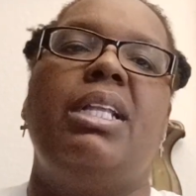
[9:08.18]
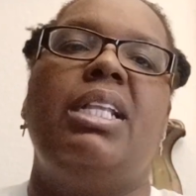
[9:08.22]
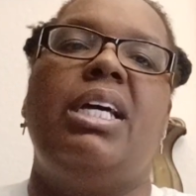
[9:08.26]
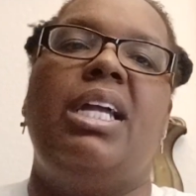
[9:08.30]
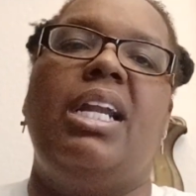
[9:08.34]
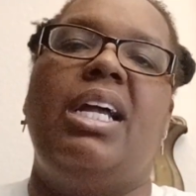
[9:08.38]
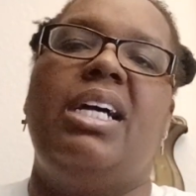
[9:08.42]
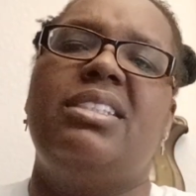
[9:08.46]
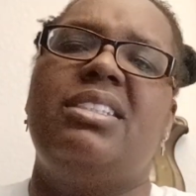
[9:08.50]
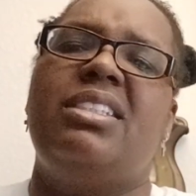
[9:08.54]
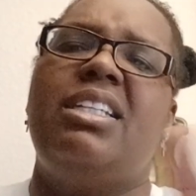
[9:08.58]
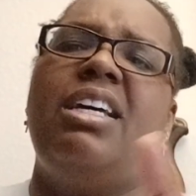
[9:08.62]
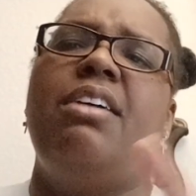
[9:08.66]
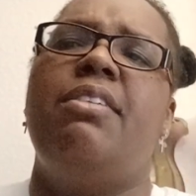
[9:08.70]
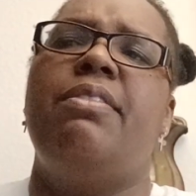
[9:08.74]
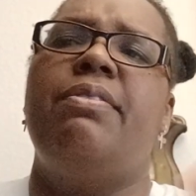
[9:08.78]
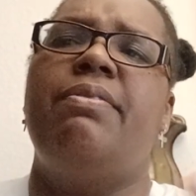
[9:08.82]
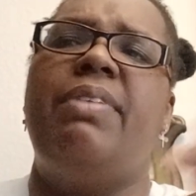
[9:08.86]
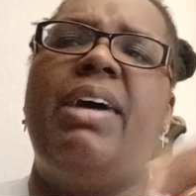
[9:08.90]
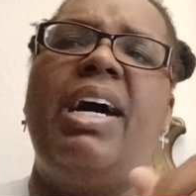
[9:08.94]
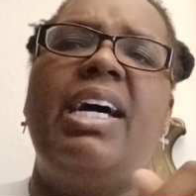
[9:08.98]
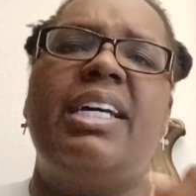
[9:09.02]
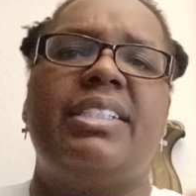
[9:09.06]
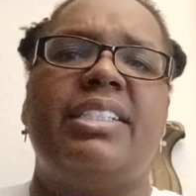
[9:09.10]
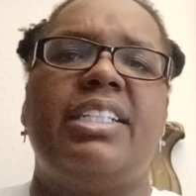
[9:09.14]
out? I saw
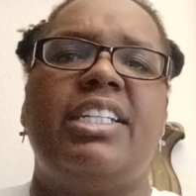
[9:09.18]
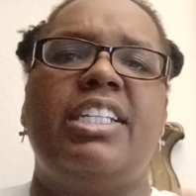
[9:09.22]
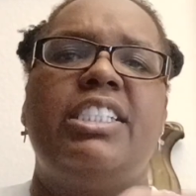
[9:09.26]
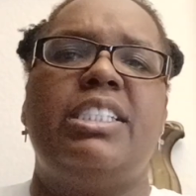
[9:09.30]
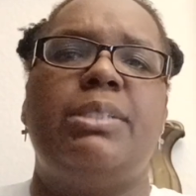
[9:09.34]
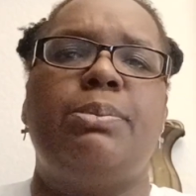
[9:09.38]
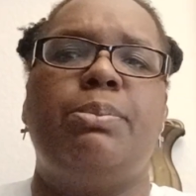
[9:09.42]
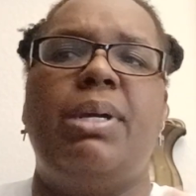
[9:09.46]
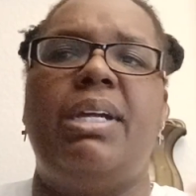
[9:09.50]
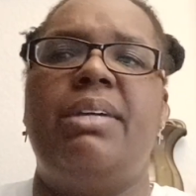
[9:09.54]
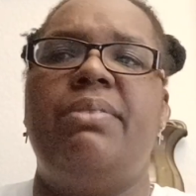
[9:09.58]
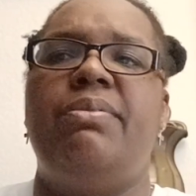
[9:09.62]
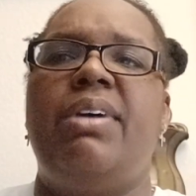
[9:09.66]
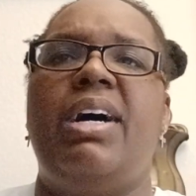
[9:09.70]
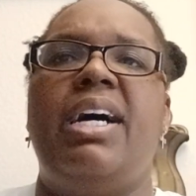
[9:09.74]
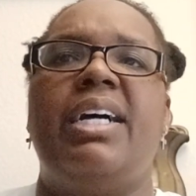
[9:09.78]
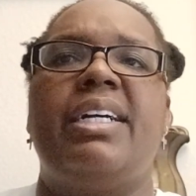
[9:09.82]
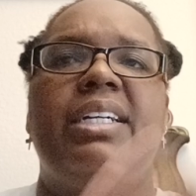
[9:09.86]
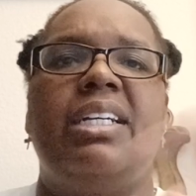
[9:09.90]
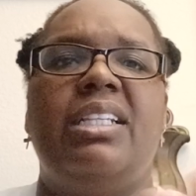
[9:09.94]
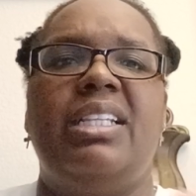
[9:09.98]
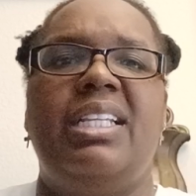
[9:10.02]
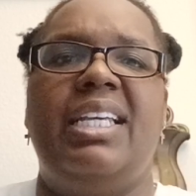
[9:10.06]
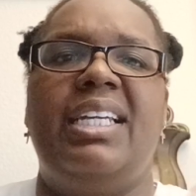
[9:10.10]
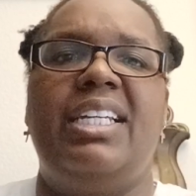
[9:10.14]
vodka, spray
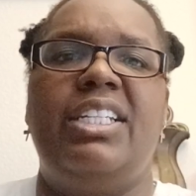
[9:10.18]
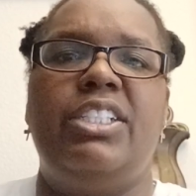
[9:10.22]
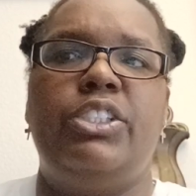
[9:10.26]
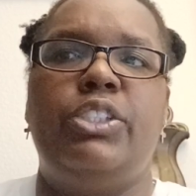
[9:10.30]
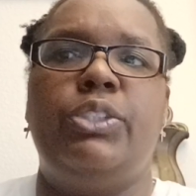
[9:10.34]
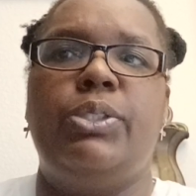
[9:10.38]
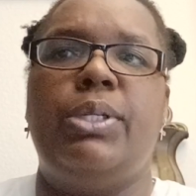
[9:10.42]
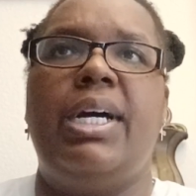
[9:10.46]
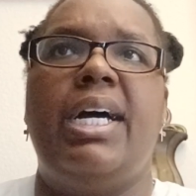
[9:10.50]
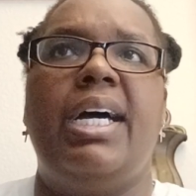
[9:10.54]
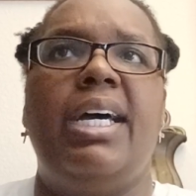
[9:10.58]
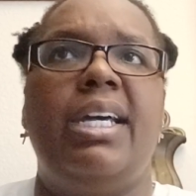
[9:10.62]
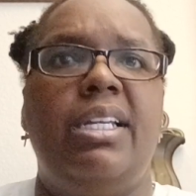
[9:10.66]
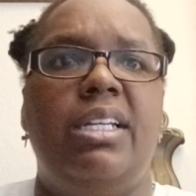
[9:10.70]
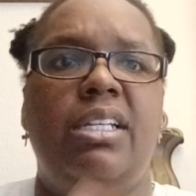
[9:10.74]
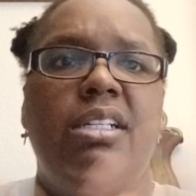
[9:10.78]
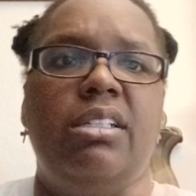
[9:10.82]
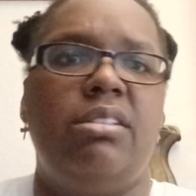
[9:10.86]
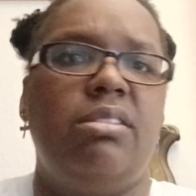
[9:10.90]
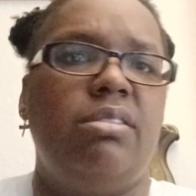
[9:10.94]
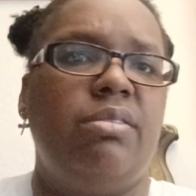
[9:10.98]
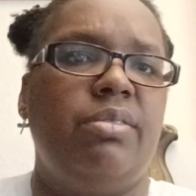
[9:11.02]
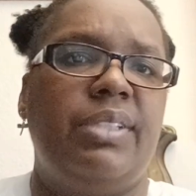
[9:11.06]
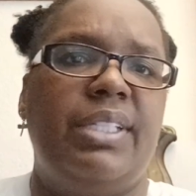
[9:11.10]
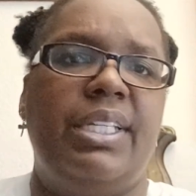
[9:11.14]
vodka, let it dry, and
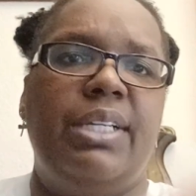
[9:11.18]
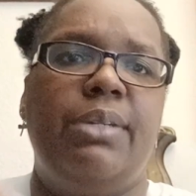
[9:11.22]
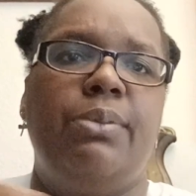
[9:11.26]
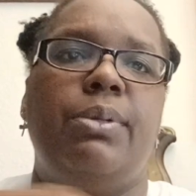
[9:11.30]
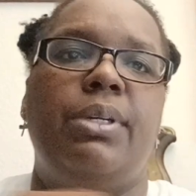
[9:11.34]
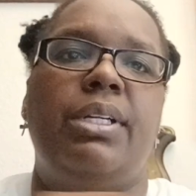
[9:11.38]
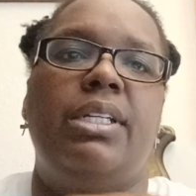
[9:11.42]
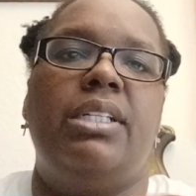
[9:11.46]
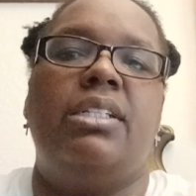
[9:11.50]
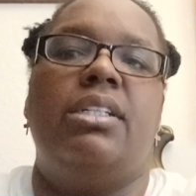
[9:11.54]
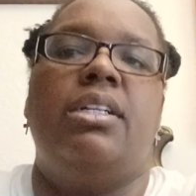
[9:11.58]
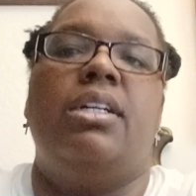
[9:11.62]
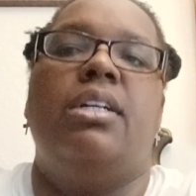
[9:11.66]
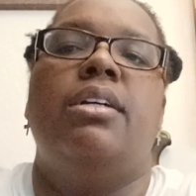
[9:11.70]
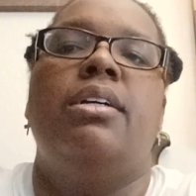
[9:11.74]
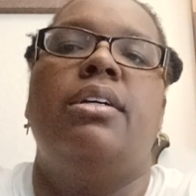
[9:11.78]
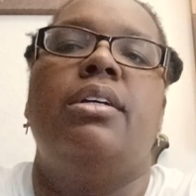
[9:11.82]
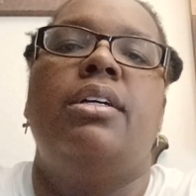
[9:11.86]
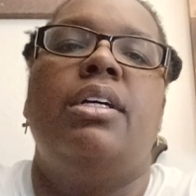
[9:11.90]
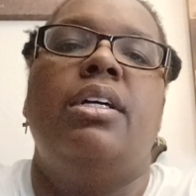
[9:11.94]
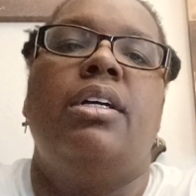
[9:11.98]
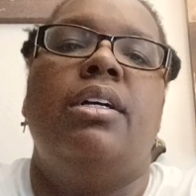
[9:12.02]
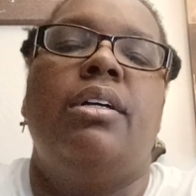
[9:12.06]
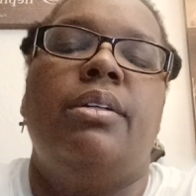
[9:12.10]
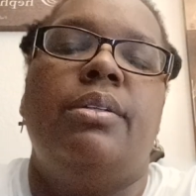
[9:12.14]
it'll get rid of
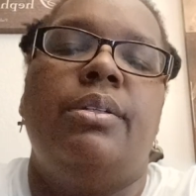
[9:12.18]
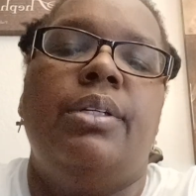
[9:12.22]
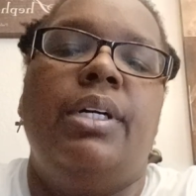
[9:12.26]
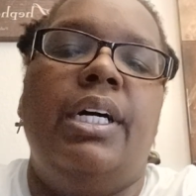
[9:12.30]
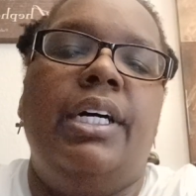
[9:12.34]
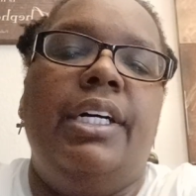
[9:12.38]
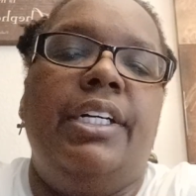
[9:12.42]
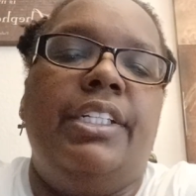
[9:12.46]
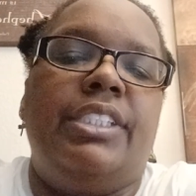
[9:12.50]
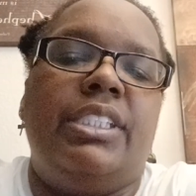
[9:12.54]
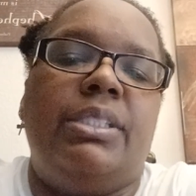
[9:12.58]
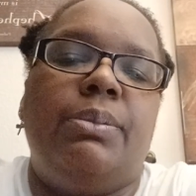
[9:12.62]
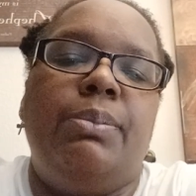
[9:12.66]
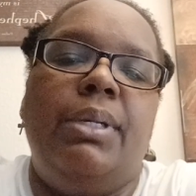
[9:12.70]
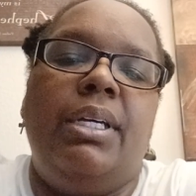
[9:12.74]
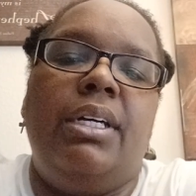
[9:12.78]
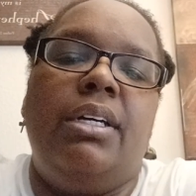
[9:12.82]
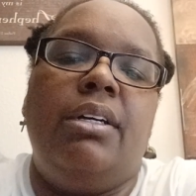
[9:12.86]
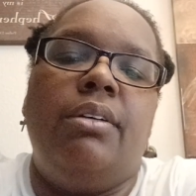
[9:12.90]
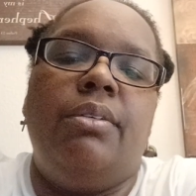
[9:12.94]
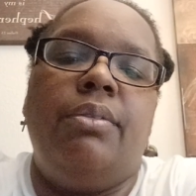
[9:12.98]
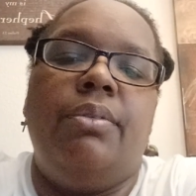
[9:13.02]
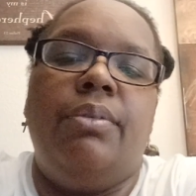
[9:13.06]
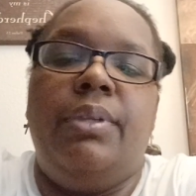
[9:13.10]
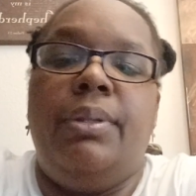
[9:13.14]
the
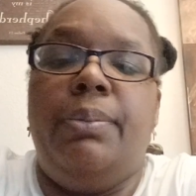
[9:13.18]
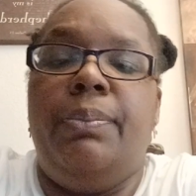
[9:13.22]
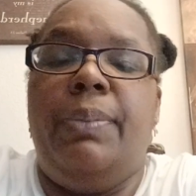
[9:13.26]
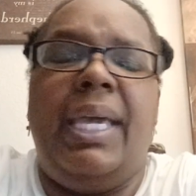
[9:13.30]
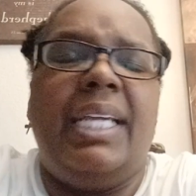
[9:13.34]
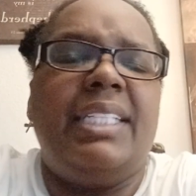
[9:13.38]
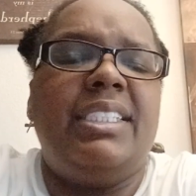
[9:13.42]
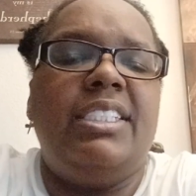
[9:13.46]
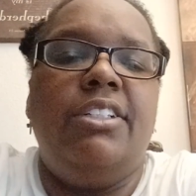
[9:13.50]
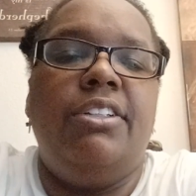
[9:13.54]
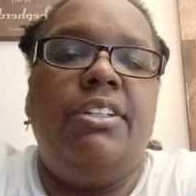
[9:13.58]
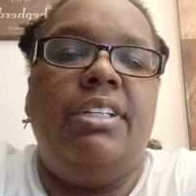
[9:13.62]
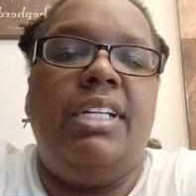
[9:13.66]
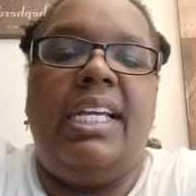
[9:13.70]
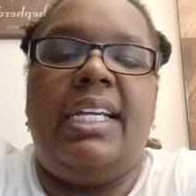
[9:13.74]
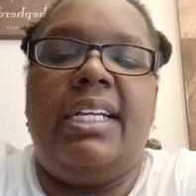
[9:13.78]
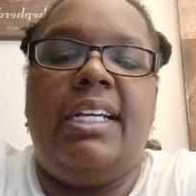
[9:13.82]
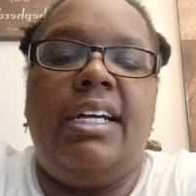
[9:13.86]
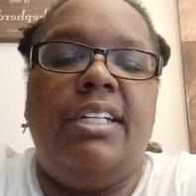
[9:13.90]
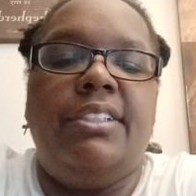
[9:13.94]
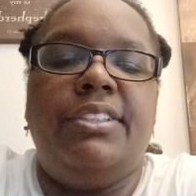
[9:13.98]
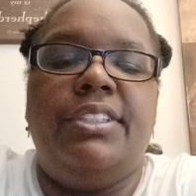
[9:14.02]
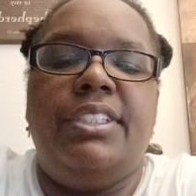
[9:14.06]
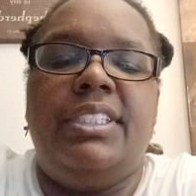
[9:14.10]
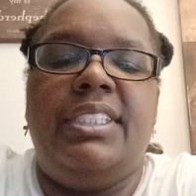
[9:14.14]
smell, the bacteria that
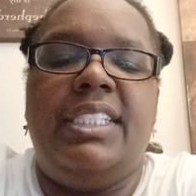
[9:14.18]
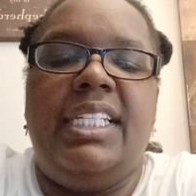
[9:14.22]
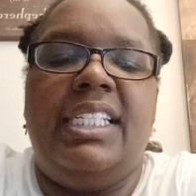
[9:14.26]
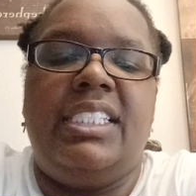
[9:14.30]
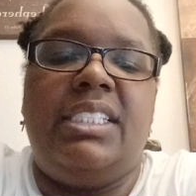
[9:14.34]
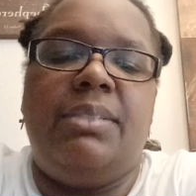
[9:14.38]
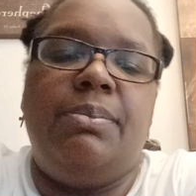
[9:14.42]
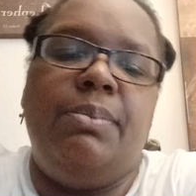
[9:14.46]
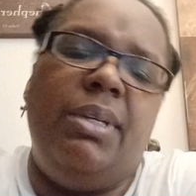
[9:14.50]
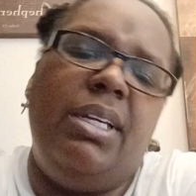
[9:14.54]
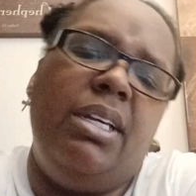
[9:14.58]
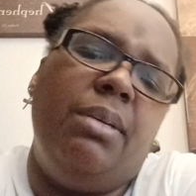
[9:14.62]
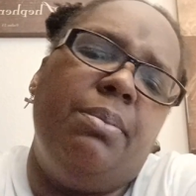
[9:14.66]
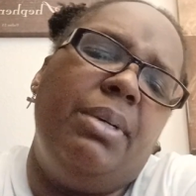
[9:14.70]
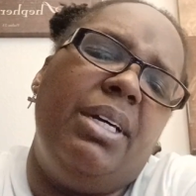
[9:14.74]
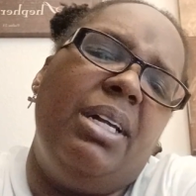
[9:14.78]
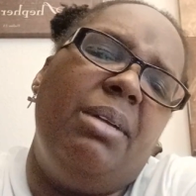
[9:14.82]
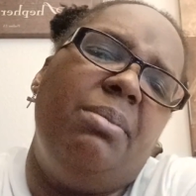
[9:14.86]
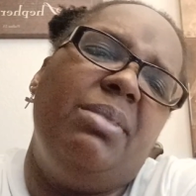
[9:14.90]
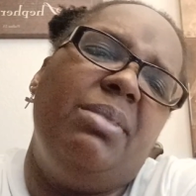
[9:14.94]
causes that smell. But I'm